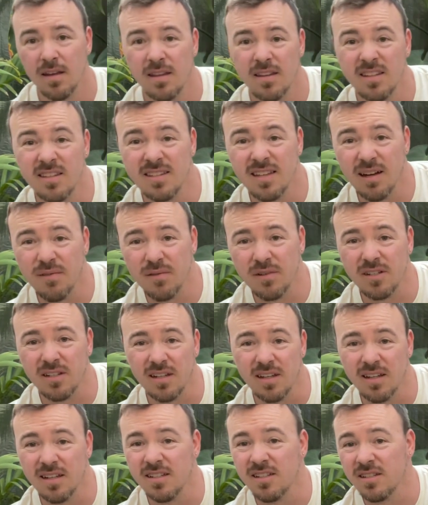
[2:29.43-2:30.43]
This stuff
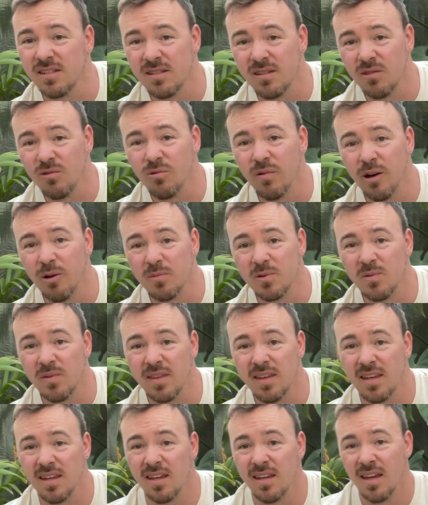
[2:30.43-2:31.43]
just all helps with
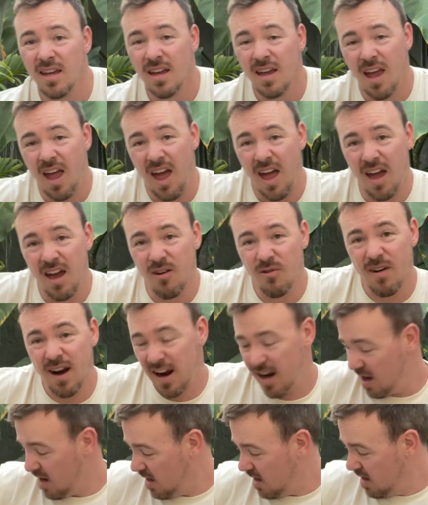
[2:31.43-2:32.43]
the
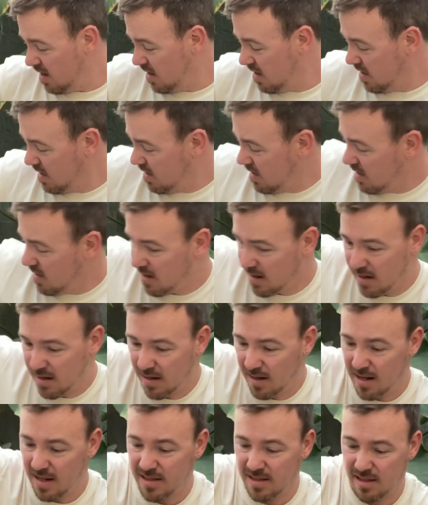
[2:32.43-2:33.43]
aerating,
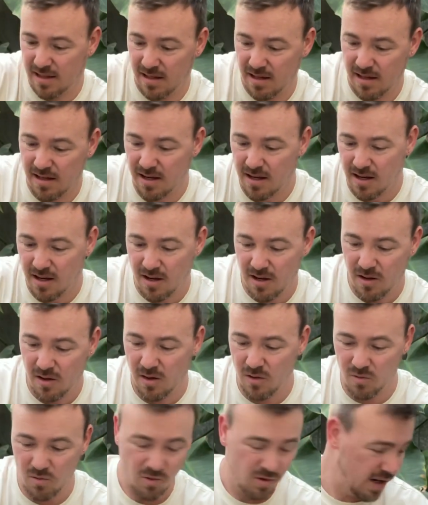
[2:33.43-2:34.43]
lets the
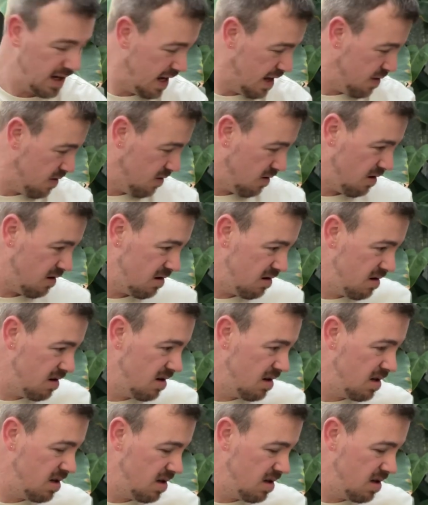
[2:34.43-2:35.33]
water get through.